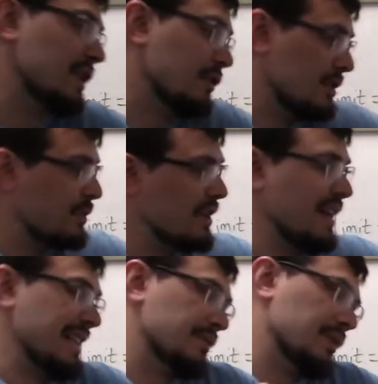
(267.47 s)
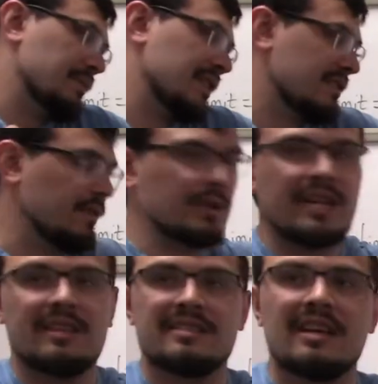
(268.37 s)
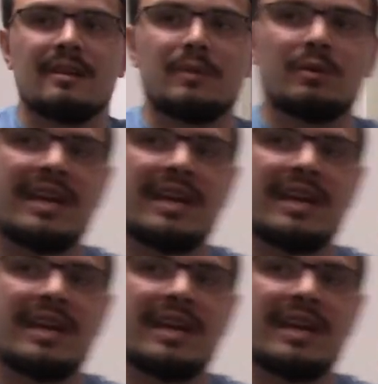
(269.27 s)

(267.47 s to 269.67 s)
though it's pretty valuable, because if you take this item, you